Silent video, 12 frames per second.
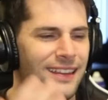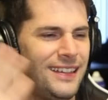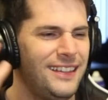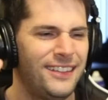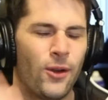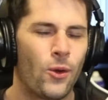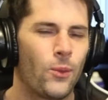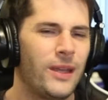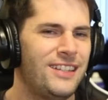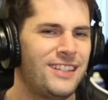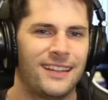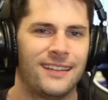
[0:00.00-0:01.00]
these
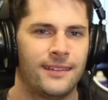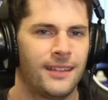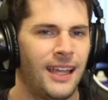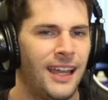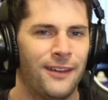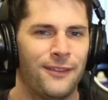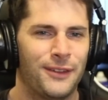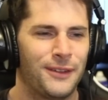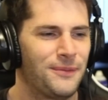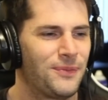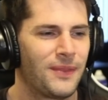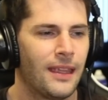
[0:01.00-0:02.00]
Norwegians have
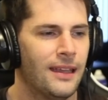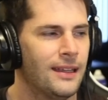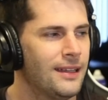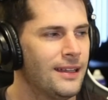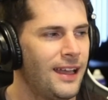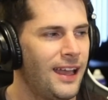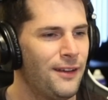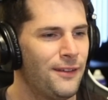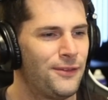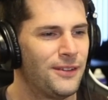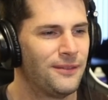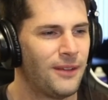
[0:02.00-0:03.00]

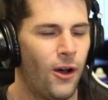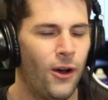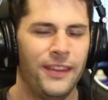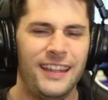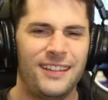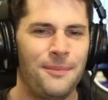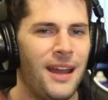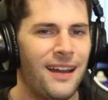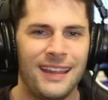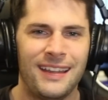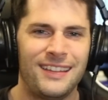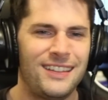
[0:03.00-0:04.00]
have all these
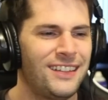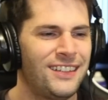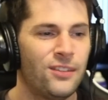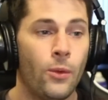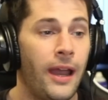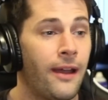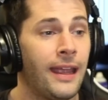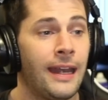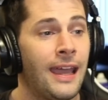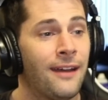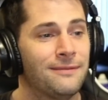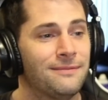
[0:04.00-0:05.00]
Americans just swearing now.